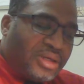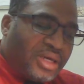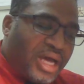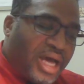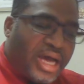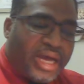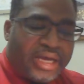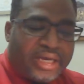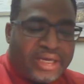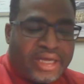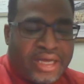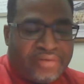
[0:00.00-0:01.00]
I
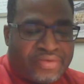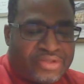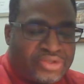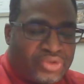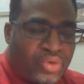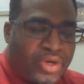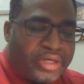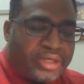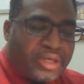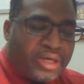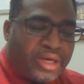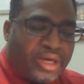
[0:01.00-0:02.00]
have enjoyed
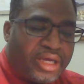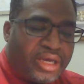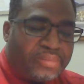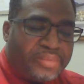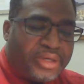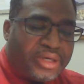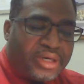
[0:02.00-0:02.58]
helping